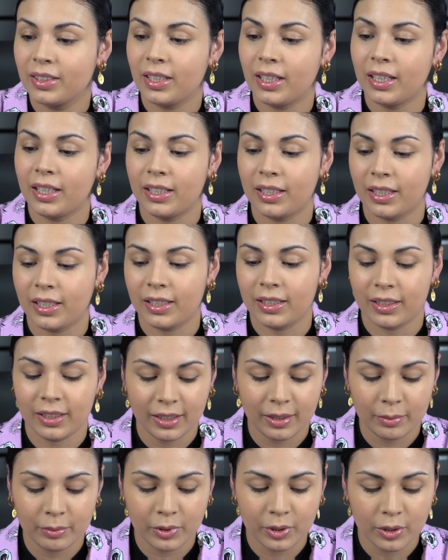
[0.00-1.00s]
And
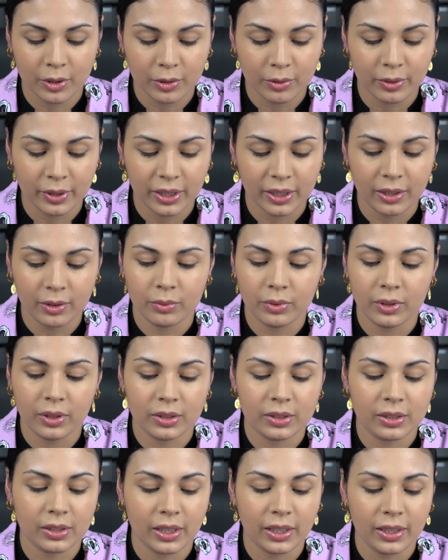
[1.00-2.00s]
I'm going in with the
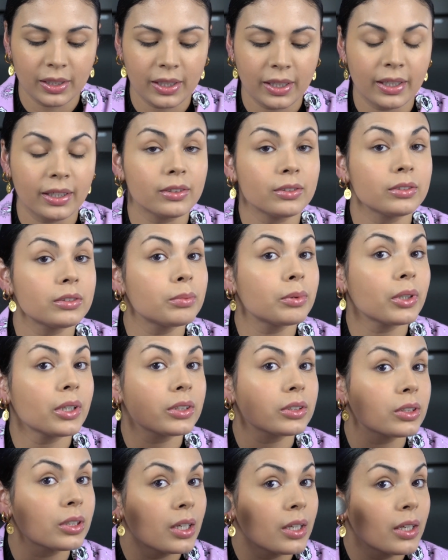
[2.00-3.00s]
slightly angled
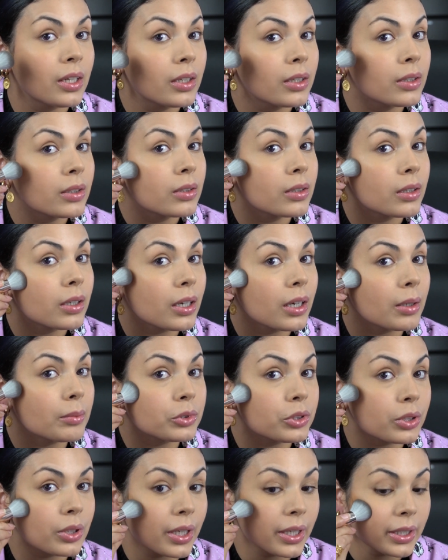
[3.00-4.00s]
brush.
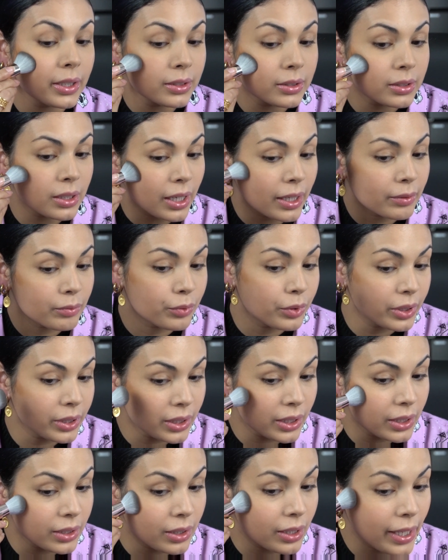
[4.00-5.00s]
I
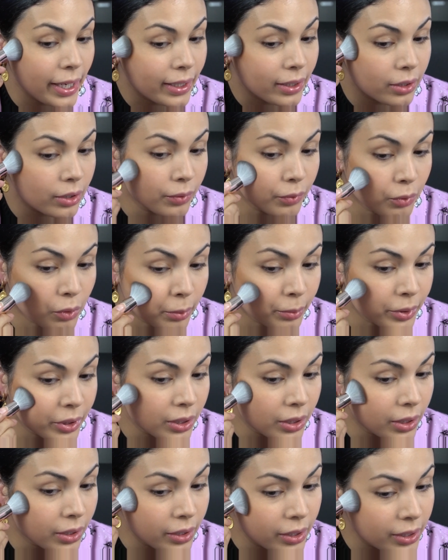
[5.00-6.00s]
really like the
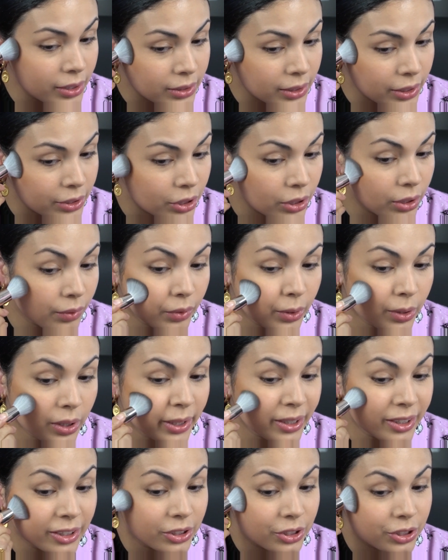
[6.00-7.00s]
formula of this. I just feel
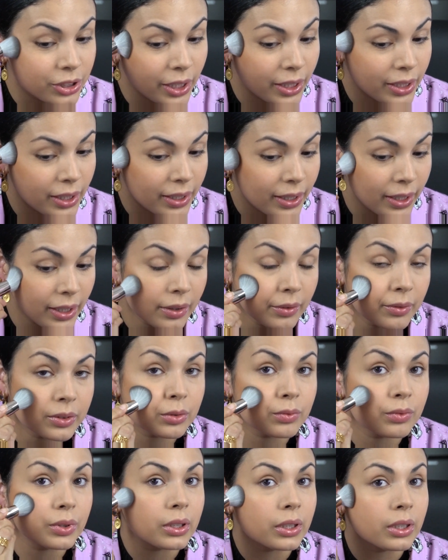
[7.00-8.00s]
like the shade I have
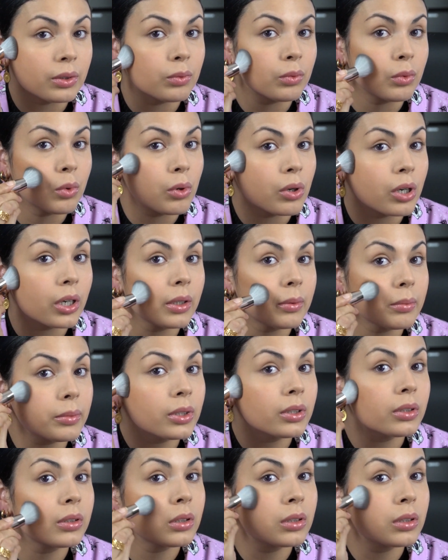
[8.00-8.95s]
is really warm.